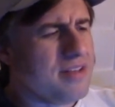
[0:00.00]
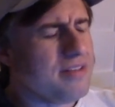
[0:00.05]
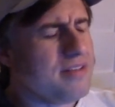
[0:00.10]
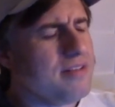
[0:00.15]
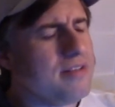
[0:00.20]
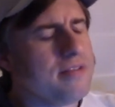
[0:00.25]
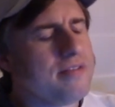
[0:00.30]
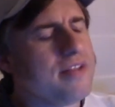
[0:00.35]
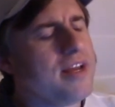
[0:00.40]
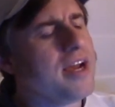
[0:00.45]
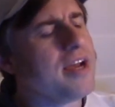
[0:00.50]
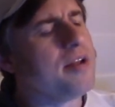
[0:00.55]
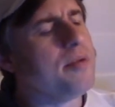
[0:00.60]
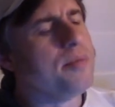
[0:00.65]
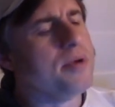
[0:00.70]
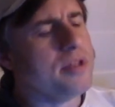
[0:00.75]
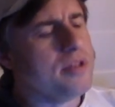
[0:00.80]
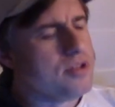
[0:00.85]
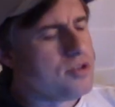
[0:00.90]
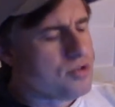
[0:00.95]
it's not going
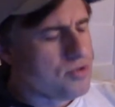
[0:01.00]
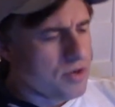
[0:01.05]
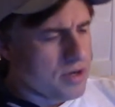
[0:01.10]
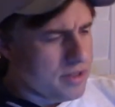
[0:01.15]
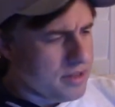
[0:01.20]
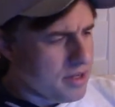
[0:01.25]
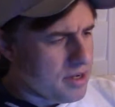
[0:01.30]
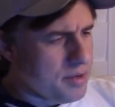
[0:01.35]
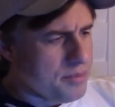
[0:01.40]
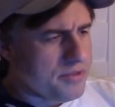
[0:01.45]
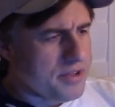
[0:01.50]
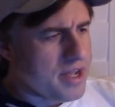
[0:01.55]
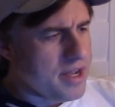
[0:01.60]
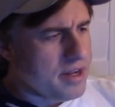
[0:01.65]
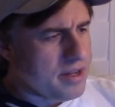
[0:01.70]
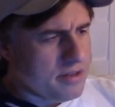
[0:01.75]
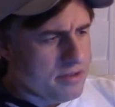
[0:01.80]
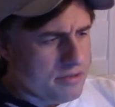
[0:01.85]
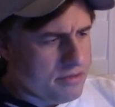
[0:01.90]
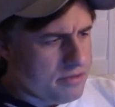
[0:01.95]
to be Detroit that comes out
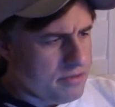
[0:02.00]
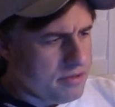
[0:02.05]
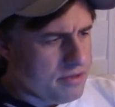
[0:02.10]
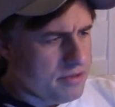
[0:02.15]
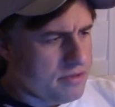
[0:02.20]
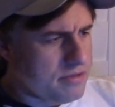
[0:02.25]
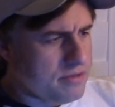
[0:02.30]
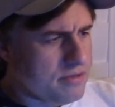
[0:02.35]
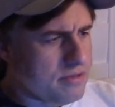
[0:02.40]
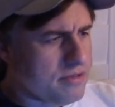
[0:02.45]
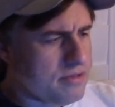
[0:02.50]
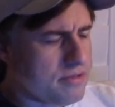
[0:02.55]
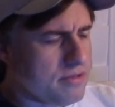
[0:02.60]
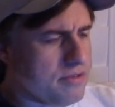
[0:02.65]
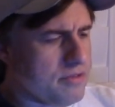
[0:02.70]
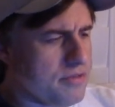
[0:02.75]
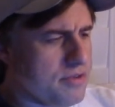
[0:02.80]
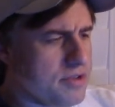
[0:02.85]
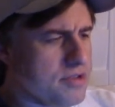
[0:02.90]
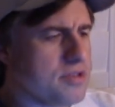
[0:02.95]
of this this this
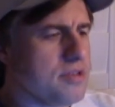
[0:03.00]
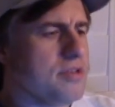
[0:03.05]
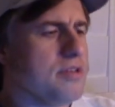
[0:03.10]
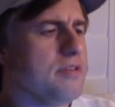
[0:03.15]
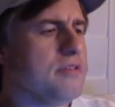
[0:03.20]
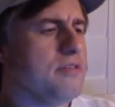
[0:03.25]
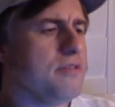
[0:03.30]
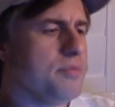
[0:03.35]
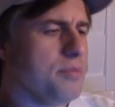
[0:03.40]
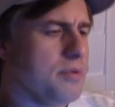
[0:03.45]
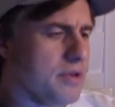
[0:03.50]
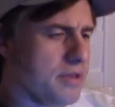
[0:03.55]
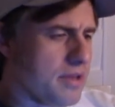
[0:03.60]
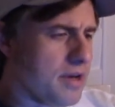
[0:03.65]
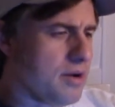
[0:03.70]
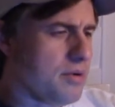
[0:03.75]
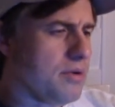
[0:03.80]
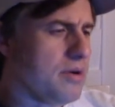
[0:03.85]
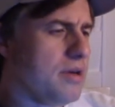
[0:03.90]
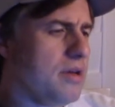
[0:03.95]
division. Let's just put it
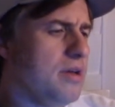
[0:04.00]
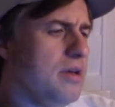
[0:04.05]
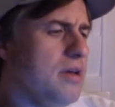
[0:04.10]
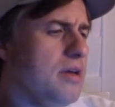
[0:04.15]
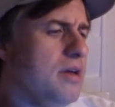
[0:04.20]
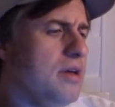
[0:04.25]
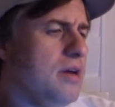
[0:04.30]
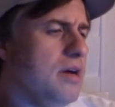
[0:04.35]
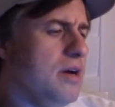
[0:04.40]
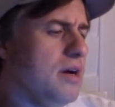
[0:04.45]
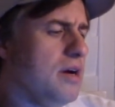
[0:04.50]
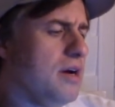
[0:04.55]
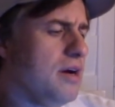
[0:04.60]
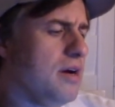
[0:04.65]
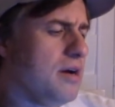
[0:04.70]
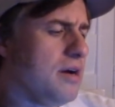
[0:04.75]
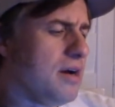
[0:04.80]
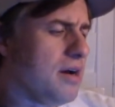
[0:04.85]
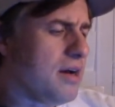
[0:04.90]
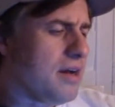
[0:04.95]
that way. Uh,
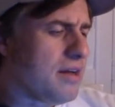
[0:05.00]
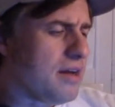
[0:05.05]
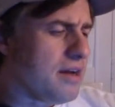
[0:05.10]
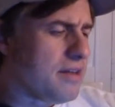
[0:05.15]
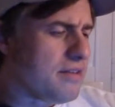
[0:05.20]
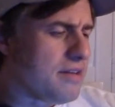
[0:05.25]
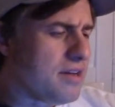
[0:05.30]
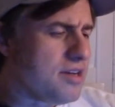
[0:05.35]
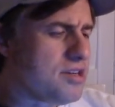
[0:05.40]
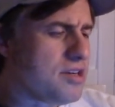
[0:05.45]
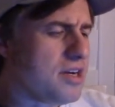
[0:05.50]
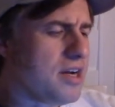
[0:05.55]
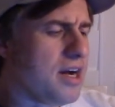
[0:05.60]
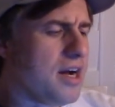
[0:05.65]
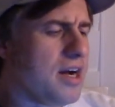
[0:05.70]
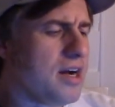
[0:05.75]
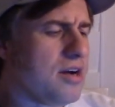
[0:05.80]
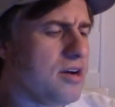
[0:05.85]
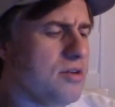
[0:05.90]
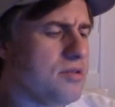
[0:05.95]
I, will take
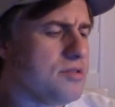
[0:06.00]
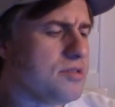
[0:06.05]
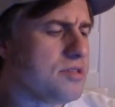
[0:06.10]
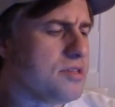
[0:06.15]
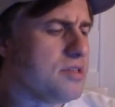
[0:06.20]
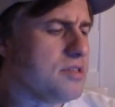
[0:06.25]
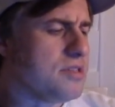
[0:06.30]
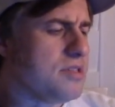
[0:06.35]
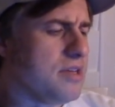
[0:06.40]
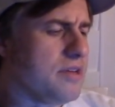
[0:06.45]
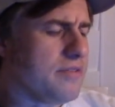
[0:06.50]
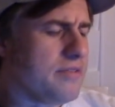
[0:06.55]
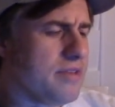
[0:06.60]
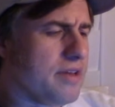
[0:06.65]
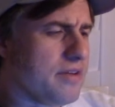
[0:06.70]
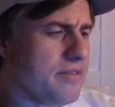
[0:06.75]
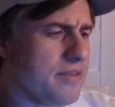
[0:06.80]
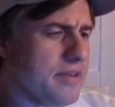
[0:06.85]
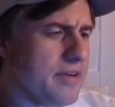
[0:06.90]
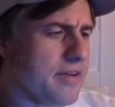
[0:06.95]
Chicago just because they,
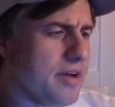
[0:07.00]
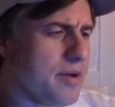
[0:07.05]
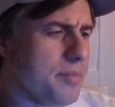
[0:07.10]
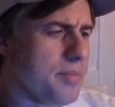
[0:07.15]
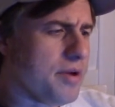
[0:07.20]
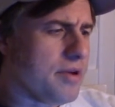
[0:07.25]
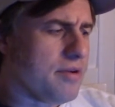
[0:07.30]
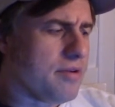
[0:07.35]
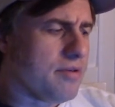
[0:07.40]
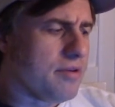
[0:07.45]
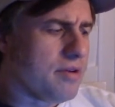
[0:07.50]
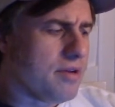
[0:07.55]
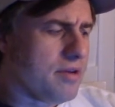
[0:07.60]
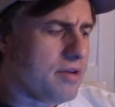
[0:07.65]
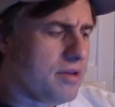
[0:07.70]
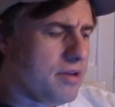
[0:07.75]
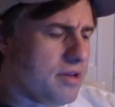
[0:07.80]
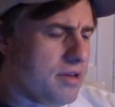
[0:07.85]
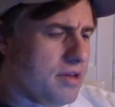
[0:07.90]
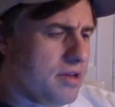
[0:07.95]
they got better. Uh,
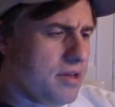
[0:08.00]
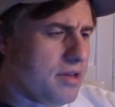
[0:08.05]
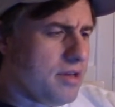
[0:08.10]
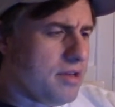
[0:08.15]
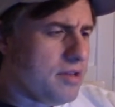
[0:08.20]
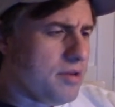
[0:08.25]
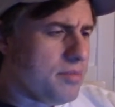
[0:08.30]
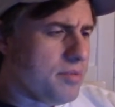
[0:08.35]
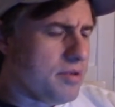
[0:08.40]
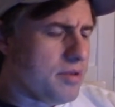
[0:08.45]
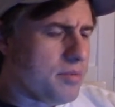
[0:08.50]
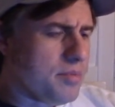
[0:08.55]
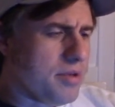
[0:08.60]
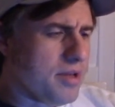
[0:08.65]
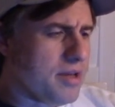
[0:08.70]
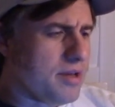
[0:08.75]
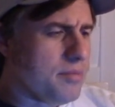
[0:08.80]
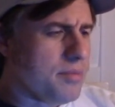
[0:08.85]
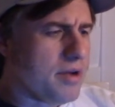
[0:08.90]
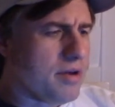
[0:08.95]
they're
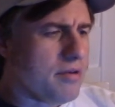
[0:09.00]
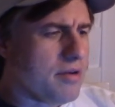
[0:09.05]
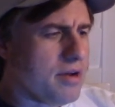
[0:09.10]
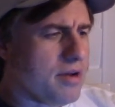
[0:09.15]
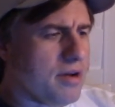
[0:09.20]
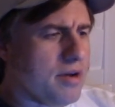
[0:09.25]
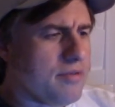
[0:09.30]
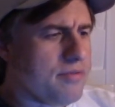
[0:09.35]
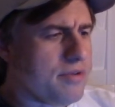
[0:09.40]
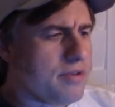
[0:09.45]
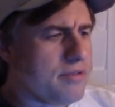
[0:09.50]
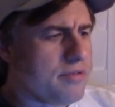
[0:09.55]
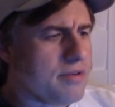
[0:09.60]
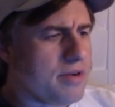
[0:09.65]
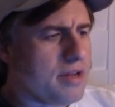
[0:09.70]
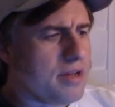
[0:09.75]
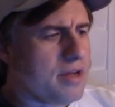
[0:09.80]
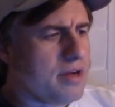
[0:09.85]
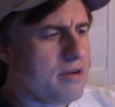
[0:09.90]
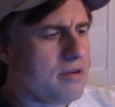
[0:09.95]
playing better on offense
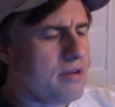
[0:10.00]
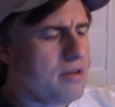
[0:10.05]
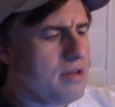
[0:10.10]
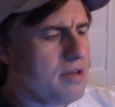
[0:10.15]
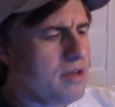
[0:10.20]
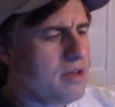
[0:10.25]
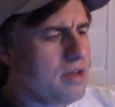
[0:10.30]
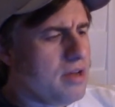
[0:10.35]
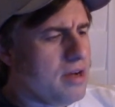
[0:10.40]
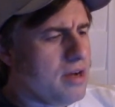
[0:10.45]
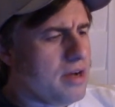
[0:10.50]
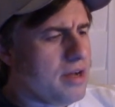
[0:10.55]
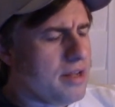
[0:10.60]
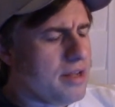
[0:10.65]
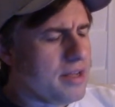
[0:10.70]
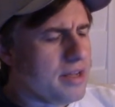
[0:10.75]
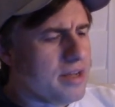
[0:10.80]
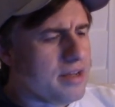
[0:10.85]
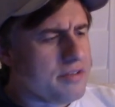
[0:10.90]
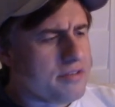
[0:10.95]
right now, and
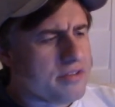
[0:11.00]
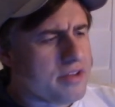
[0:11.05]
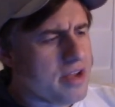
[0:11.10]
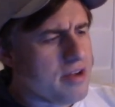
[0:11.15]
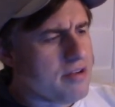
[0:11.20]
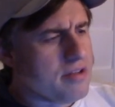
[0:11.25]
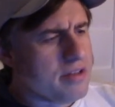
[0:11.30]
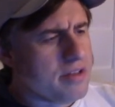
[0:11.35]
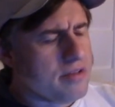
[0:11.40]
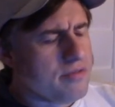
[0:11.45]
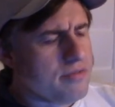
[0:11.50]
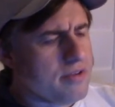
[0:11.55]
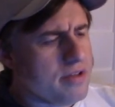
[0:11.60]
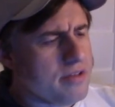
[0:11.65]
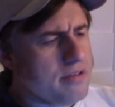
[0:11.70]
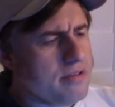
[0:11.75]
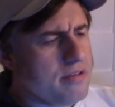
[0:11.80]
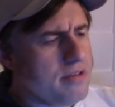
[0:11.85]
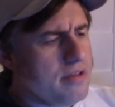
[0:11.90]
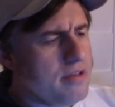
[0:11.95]
they got scary
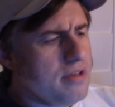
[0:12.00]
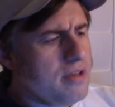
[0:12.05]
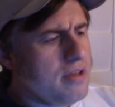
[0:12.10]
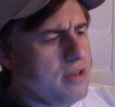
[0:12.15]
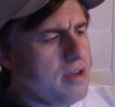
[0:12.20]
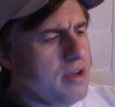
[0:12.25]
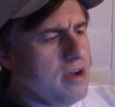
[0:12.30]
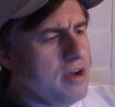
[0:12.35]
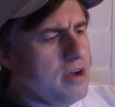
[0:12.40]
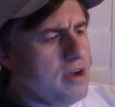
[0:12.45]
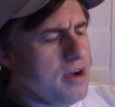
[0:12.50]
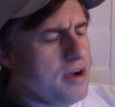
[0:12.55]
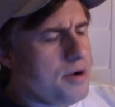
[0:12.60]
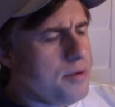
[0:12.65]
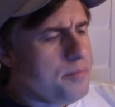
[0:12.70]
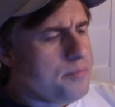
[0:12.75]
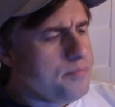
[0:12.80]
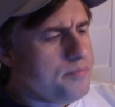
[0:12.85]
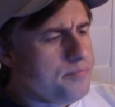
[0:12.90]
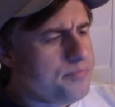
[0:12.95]
defense.
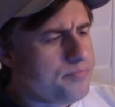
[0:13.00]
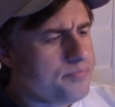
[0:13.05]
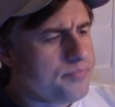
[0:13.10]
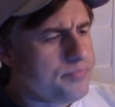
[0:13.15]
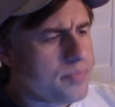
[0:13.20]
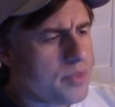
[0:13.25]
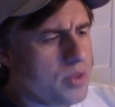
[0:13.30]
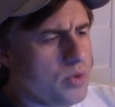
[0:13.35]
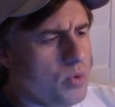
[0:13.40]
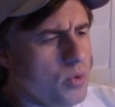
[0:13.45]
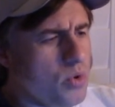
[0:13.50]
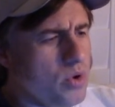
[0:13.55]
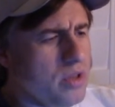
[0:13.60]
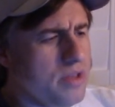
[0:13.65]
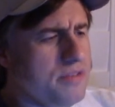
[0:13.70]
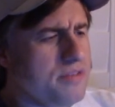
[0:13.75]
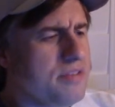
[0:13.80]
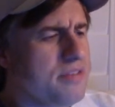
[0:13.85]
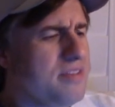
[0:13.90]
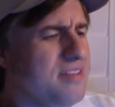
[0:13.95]
Um, New
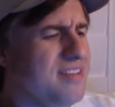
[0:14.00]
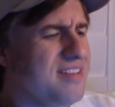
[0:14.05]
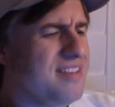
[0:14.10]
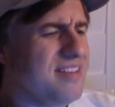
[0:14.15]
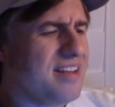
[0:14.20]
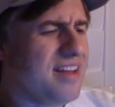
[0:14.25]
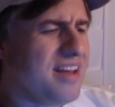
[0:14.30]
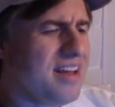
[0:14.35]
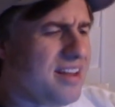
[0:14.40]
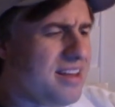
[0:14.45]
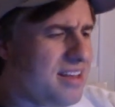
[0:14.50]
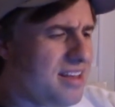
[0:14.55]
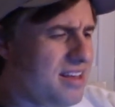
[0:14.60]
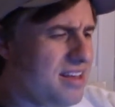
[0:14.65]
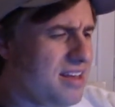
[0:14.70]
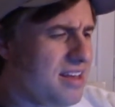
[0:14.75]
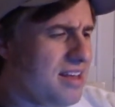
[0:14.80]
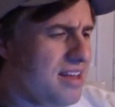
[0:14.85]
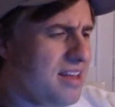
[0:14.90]
Orleans is Cincinnati.